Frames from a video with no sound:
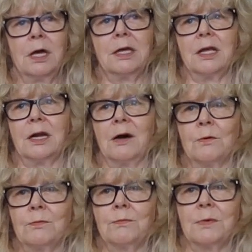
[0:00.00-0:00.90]

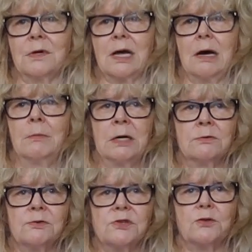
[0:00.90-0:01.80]
We'll come
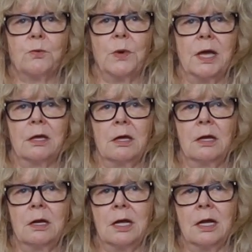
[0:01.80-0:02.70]
out
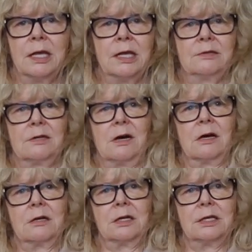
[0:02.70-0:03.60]
swinging, and he's
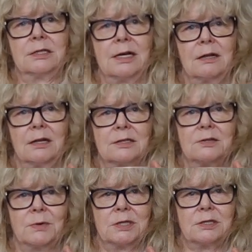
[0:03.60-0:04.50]
not going to tell
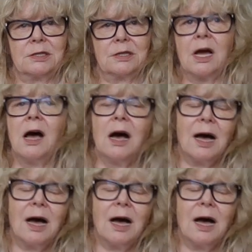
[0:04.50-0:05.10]
us what to do.